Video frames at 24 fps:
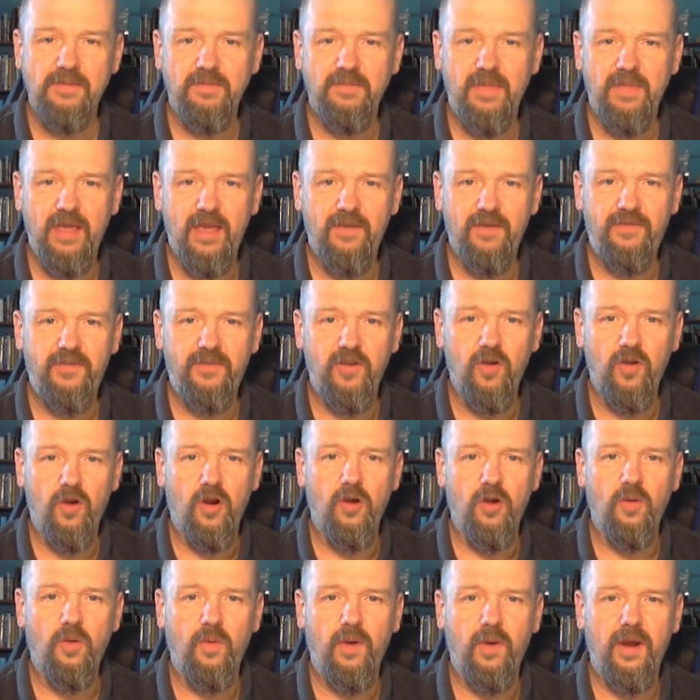If
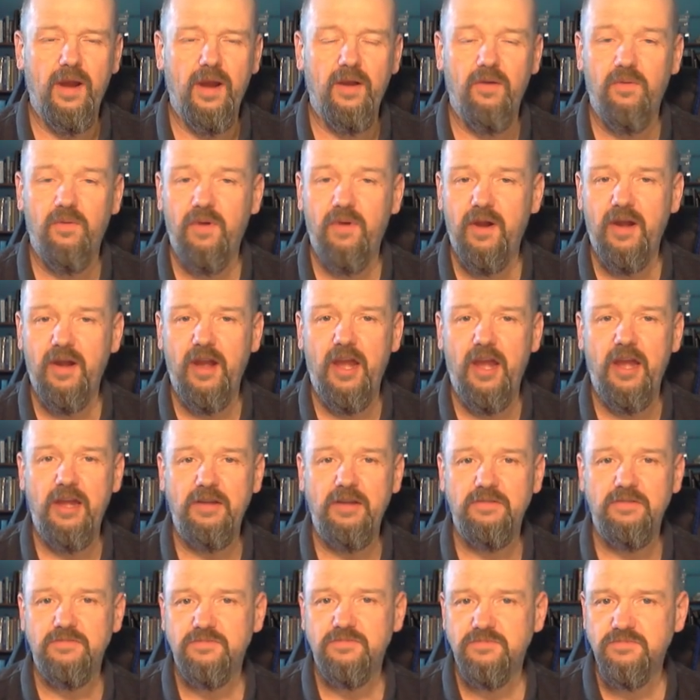you're
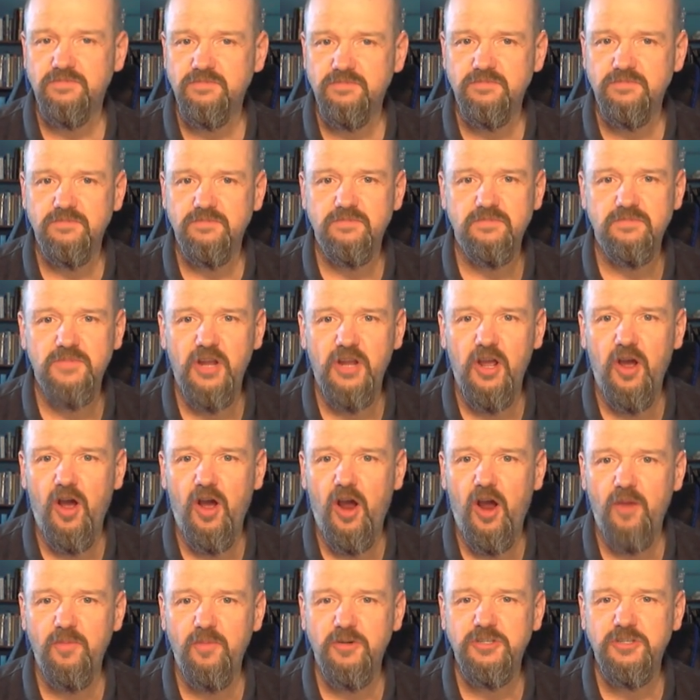wearing
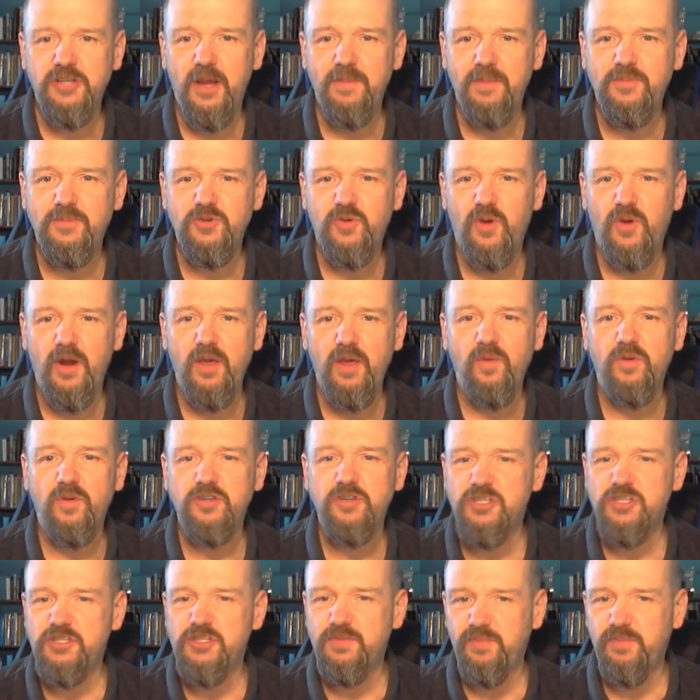armor type 20,
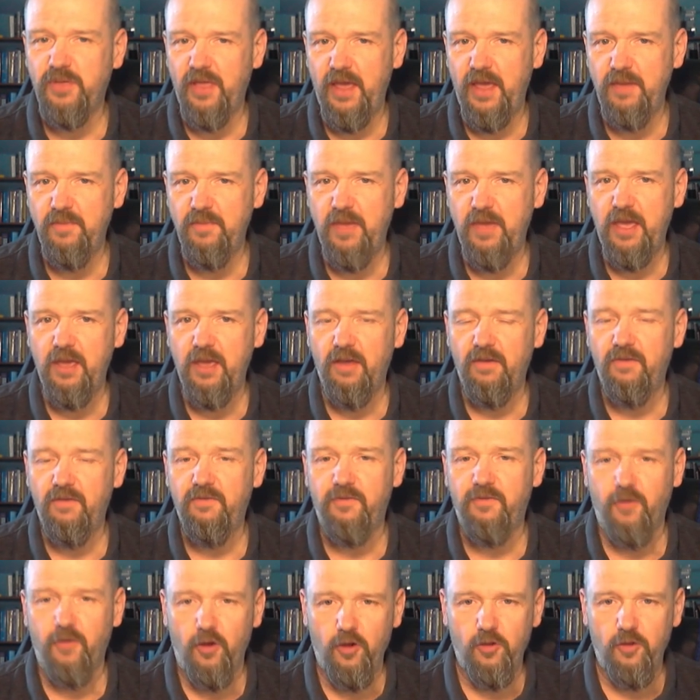which is plate mail,
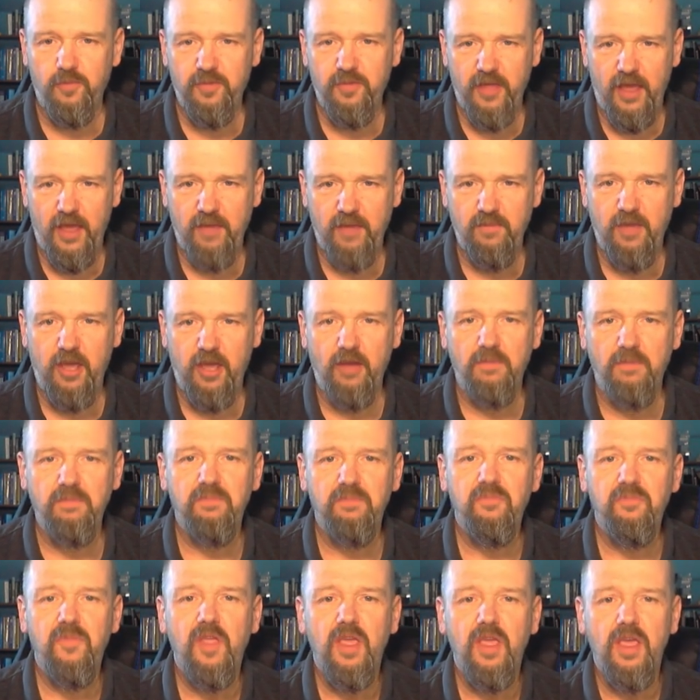full plate mail,
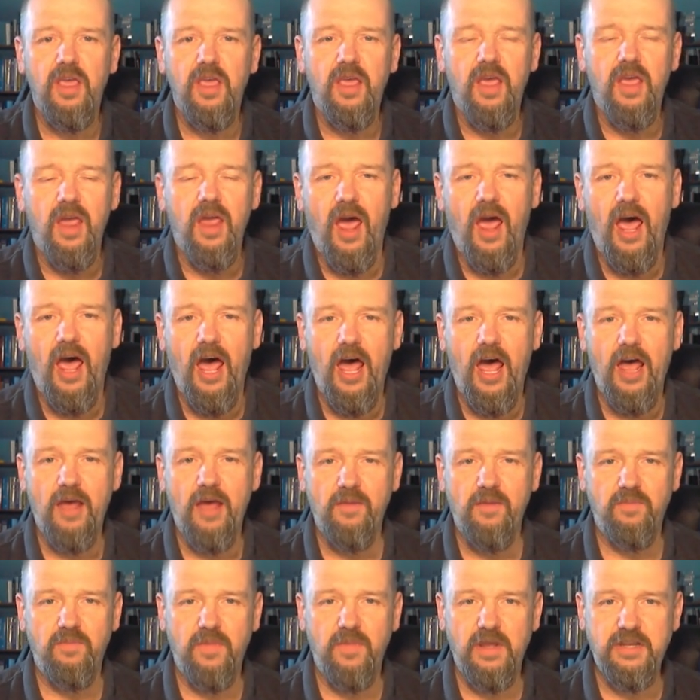
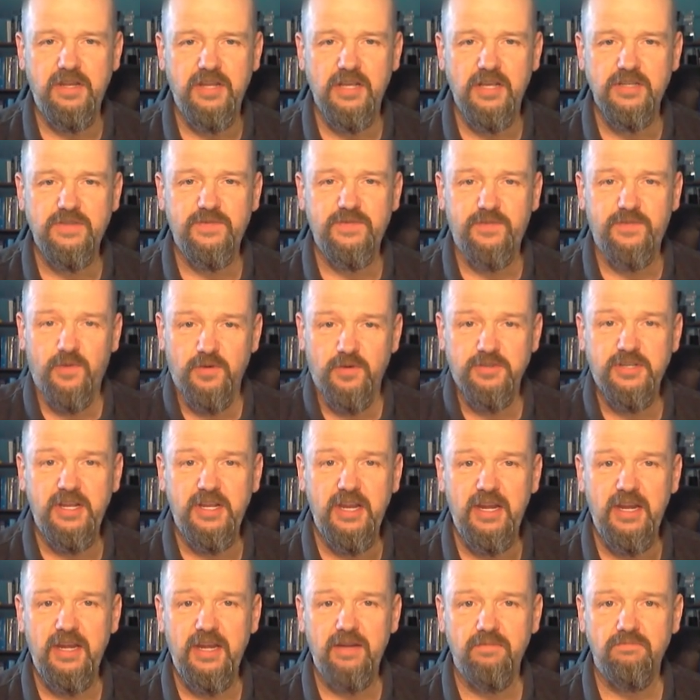it does
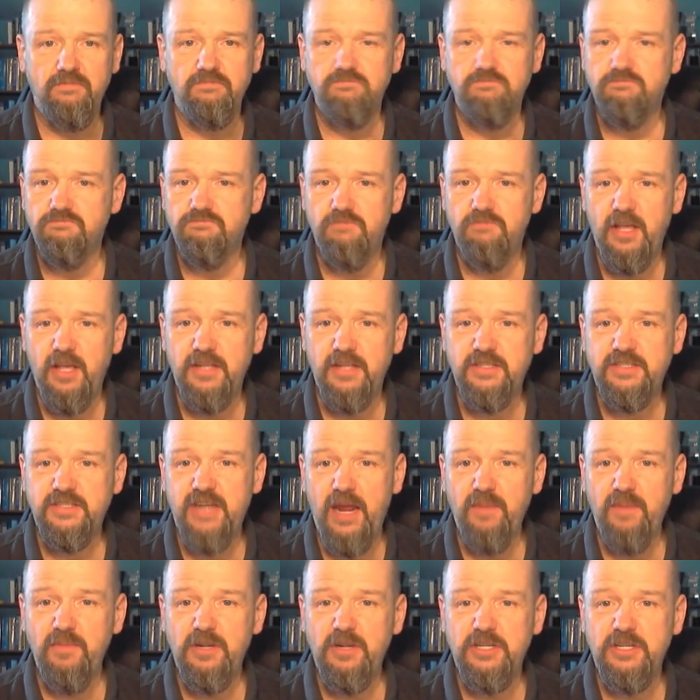14 hits
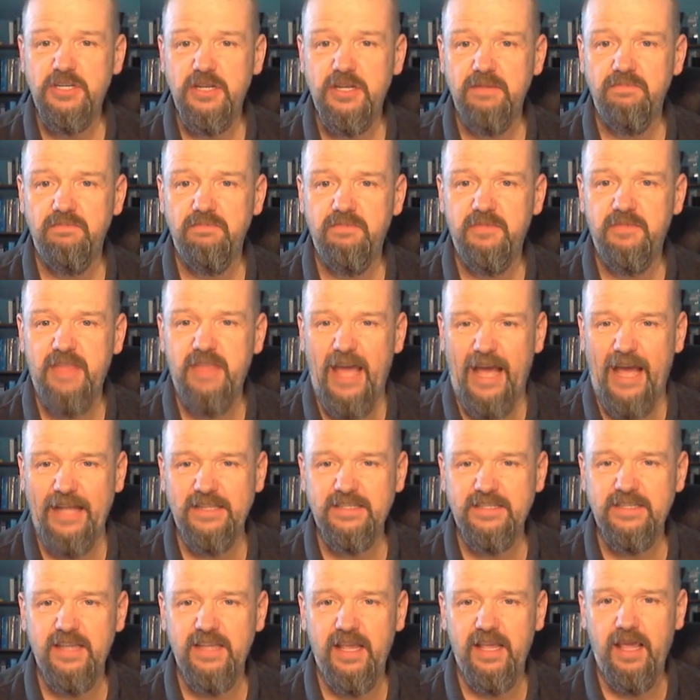damage, and
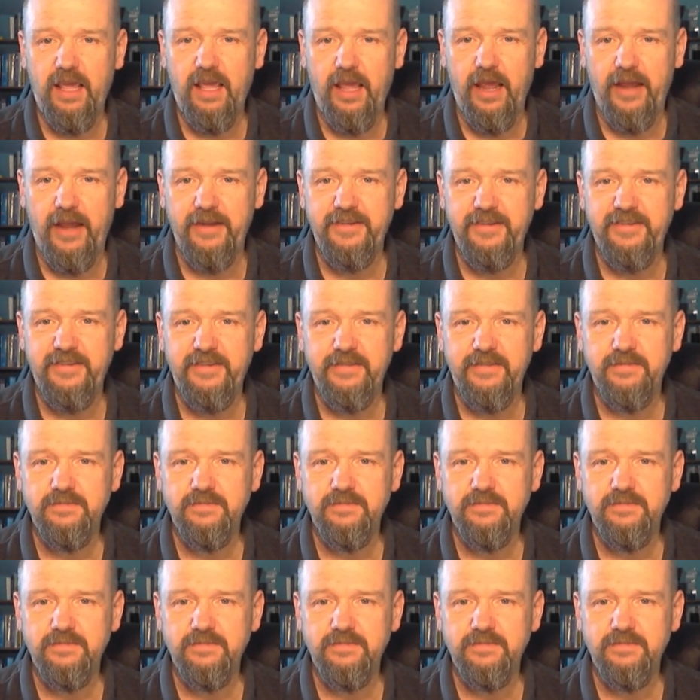that's it.